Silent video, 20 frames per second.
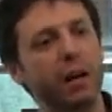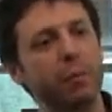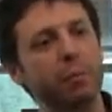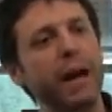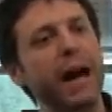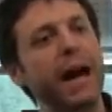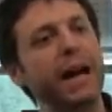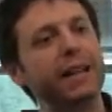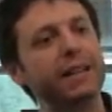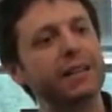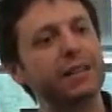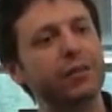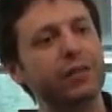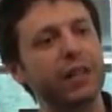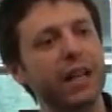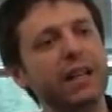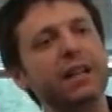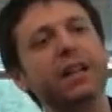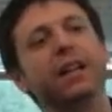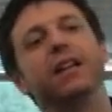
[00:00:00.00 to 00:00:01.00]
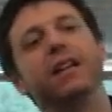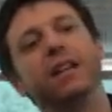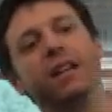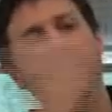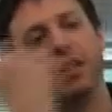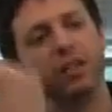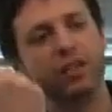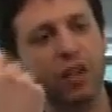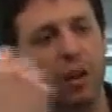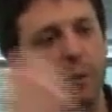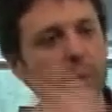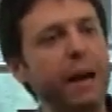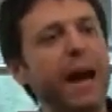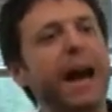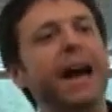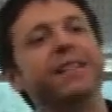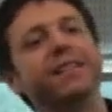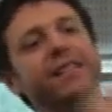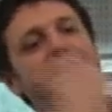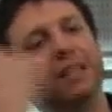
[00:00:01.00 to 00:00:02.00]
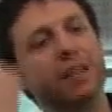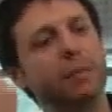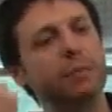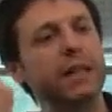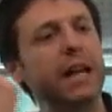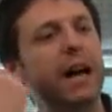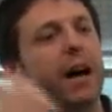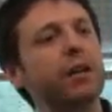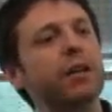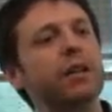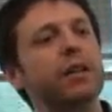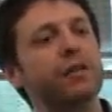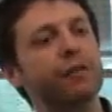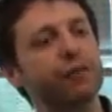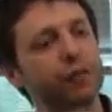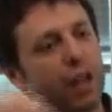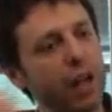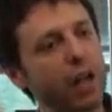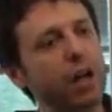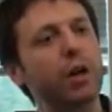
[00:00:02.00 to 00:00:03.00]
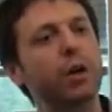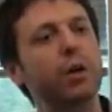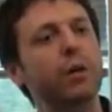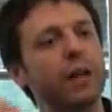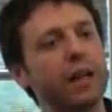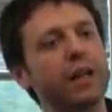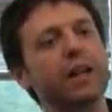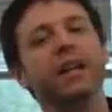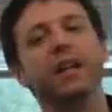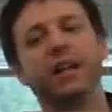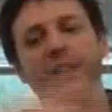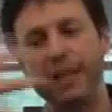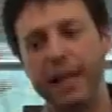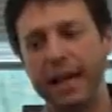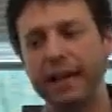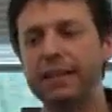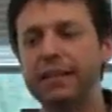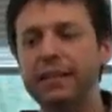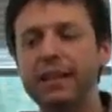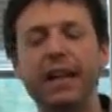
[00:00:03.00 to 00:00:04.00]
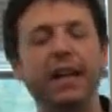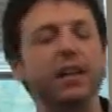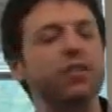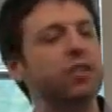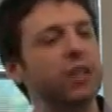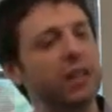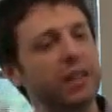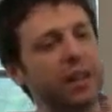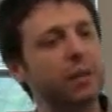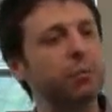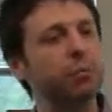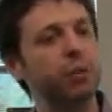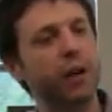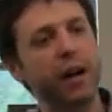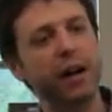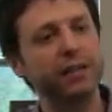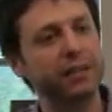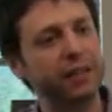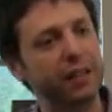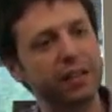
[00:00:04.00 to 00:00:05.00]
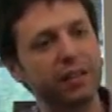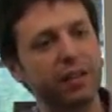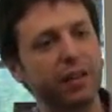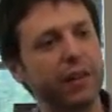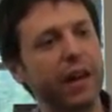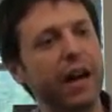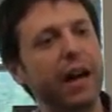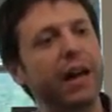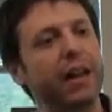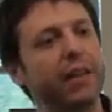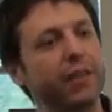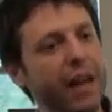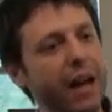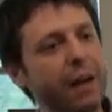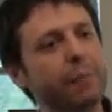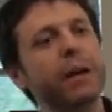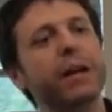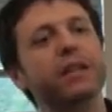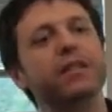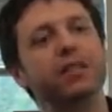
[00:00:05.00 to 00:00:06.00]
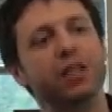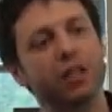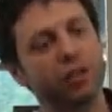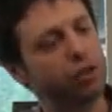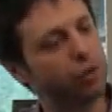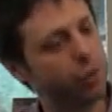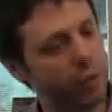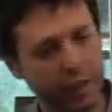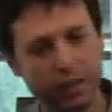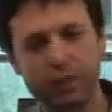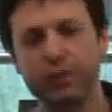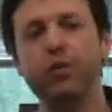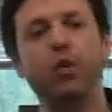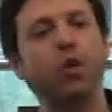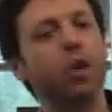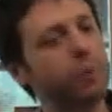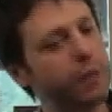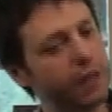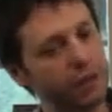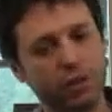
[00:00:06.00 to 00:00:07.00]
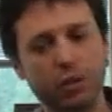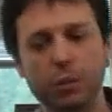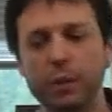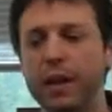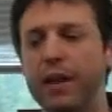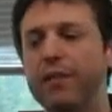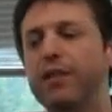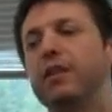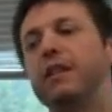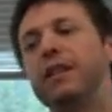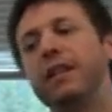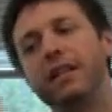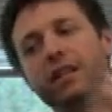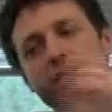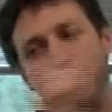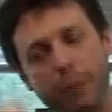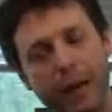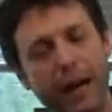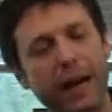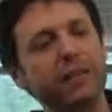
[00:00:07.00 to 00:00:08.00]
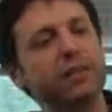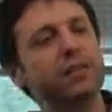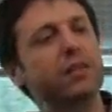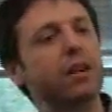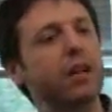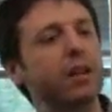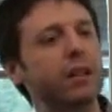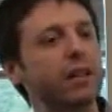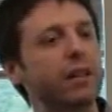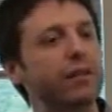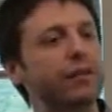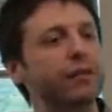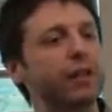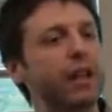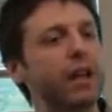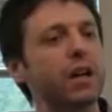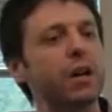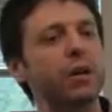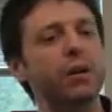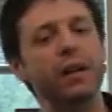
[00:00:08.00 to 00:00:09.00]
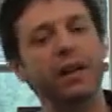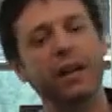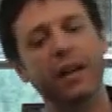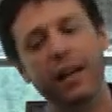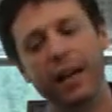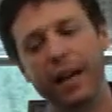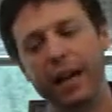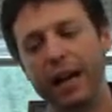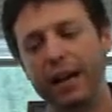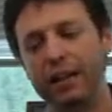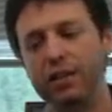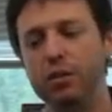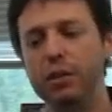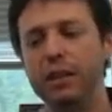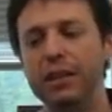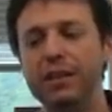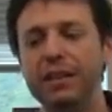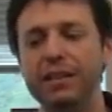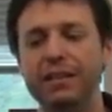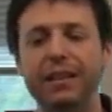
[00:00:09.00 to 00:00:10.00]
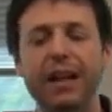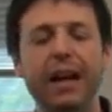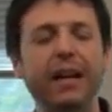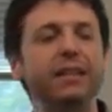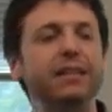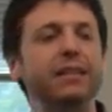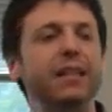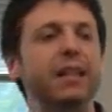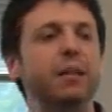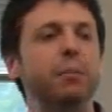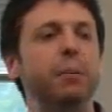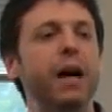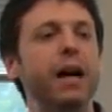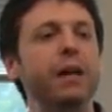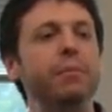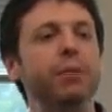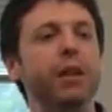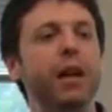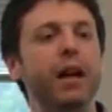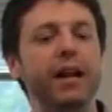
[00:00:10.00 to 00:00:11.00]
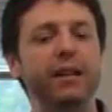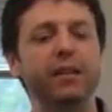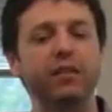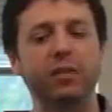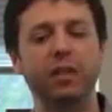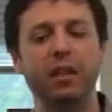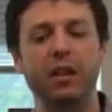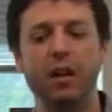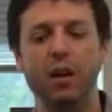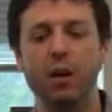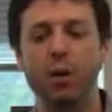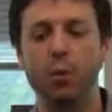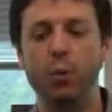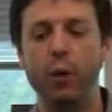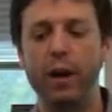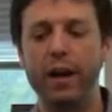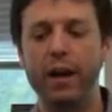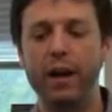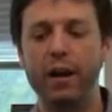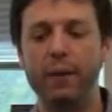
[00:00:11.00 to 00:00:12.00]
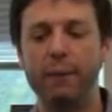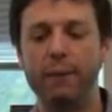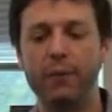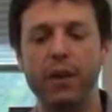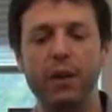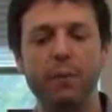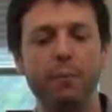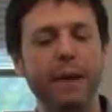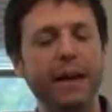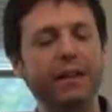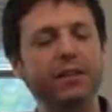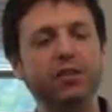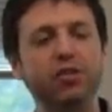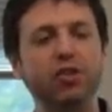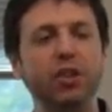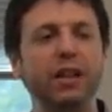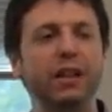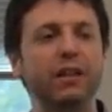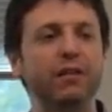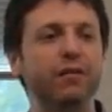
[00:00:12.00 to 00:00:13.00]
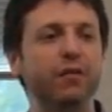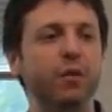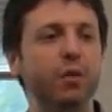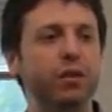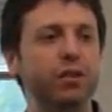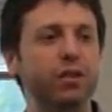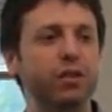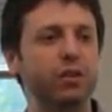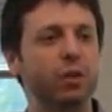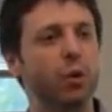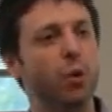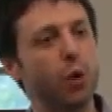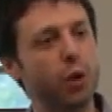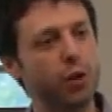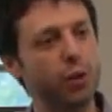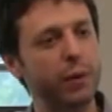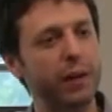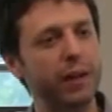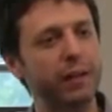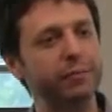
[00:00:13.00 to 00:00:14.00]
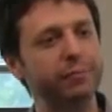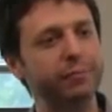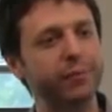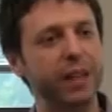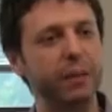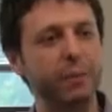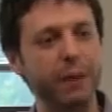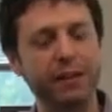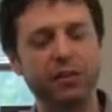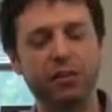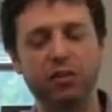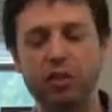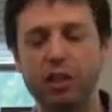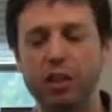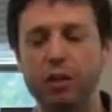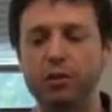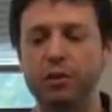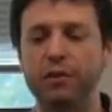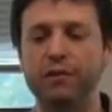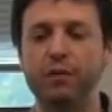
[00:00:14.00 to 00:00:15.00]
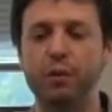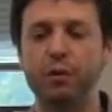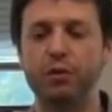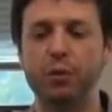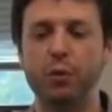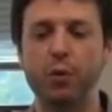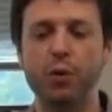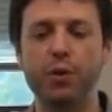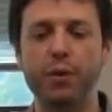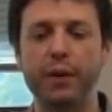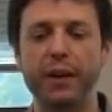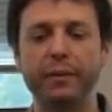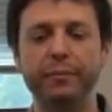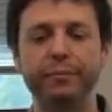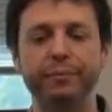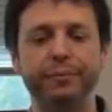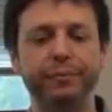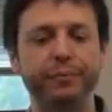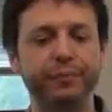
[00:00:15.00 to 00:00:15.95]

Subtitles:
packets of data, start passing them down in the flow. Next stage can then process on that message, transform it, do whatever it needs, pass it on in the flow. And you get these nice data pipelines where messaging enforces ordering and message queues enforce ordering,